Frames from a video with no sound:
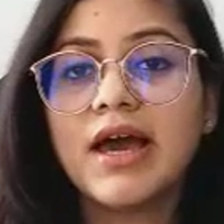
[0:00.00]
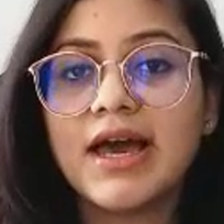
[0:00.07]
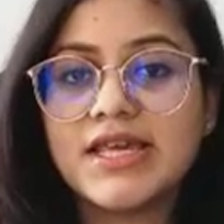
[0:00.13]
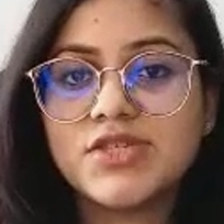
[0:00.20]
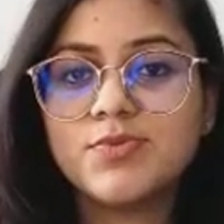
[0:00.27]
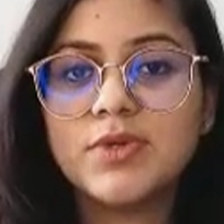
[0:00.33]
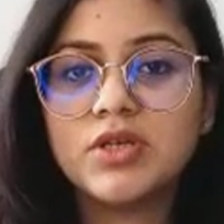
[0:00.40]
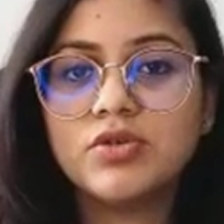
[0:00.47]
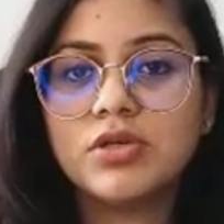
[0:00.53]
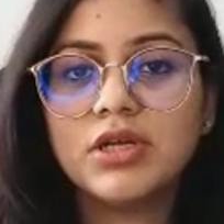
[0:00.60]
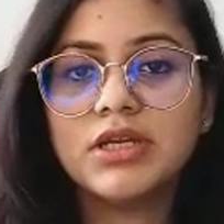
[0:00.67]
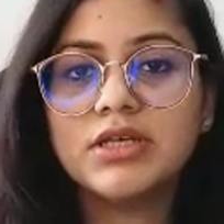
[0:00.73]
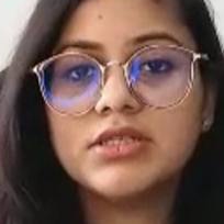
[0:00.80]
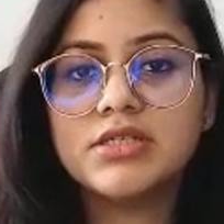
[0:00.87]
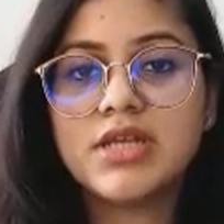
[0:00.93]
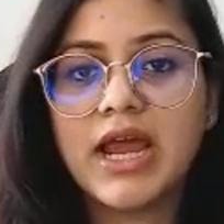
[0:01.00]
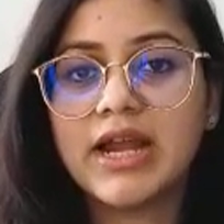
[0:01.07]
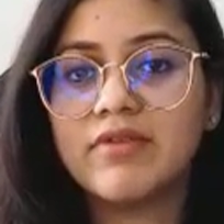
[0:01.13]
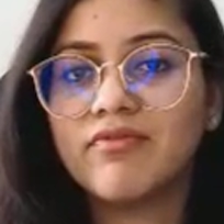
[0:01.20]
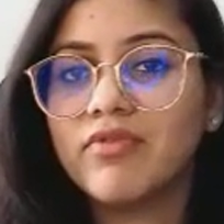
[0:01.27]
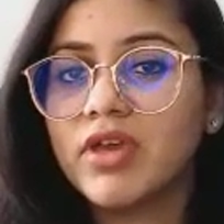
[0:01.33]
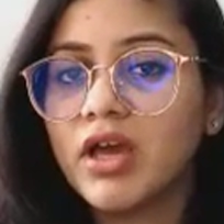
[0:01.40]
has been released,
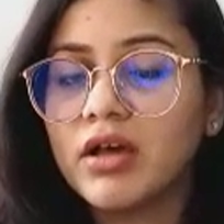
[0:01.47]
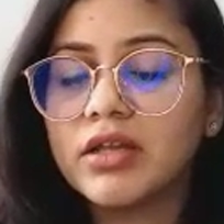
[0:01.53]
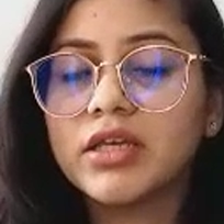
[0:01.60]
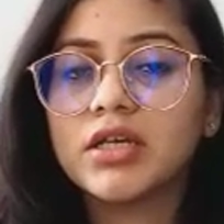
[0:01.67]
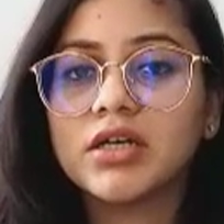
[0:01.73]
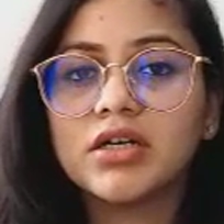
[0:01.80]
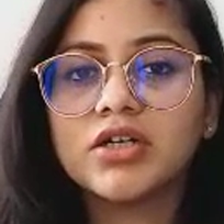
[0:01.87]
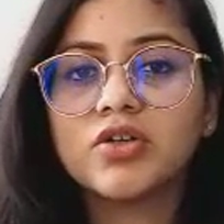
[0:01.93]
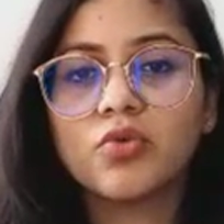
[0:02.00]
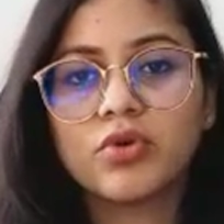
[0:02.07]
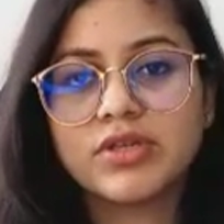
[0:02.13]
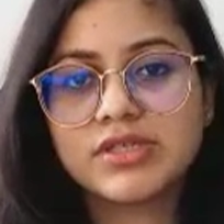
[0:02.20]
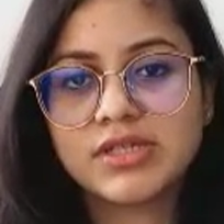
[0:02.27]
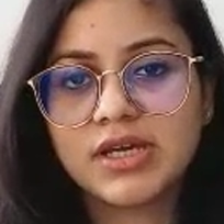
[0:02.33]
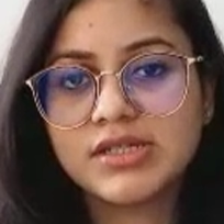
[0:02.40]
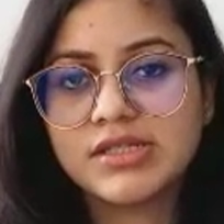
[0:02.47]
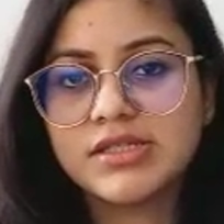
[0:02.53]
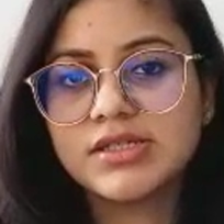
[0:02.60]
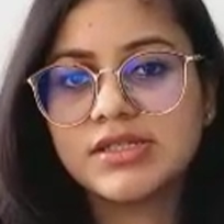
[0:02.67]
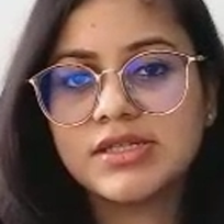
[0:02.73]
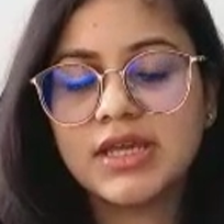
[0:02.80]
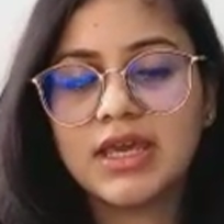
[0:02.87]
and we are here to discuss
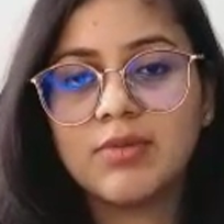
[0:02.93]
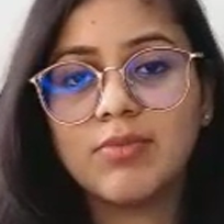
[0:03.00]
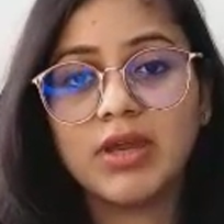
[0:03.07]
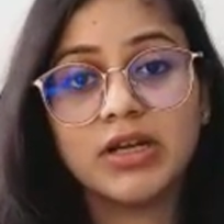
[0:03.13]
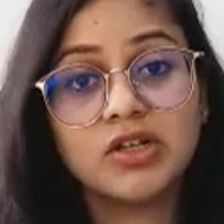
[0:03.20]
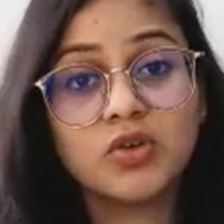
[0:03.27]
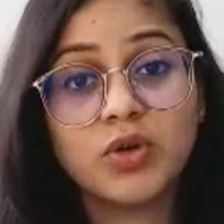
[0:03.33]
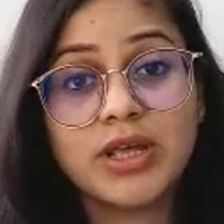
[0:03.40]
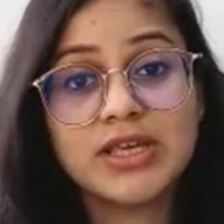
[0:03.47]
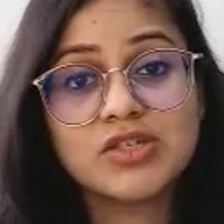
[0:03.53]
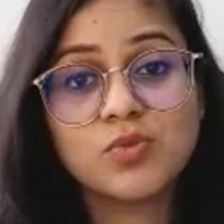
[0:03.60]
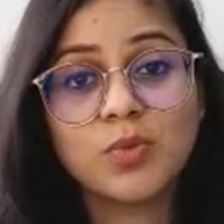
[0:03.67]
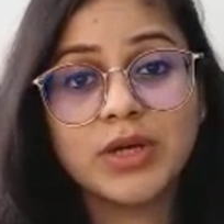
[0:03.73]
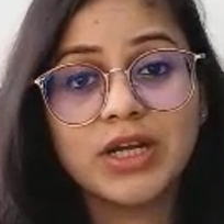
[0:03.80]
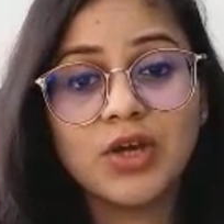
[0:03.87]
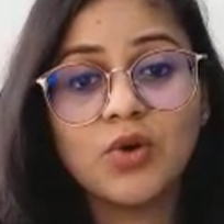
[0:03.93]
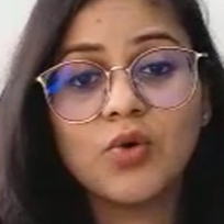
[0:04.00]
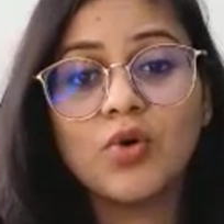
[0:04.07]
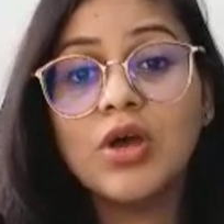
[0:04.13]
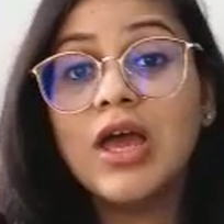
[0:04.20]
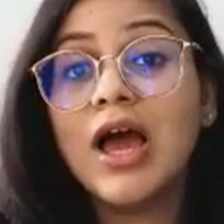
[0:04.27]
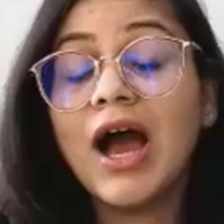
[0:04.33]
the same in today's
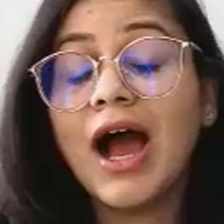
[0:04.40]
video.